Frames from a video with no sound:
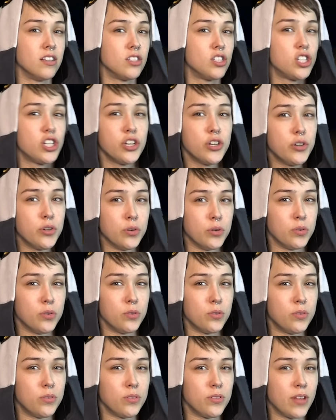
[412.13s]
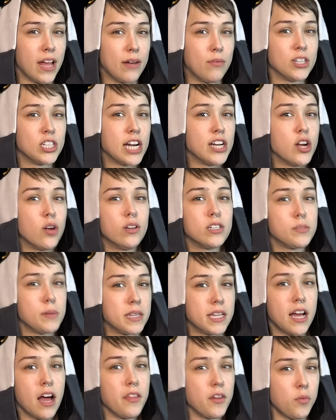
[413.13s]
too like which i noticed
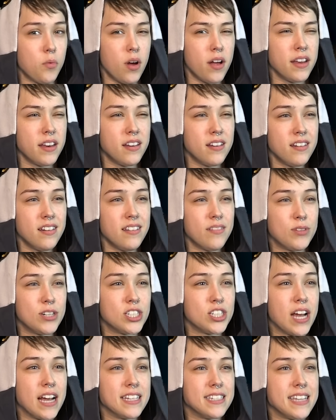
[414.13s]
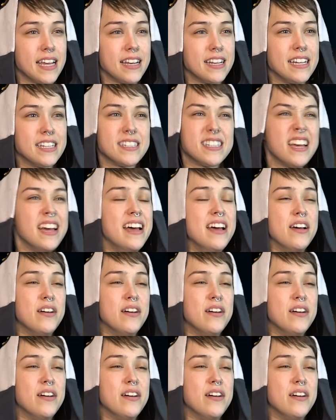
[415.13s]
about the other one which i said because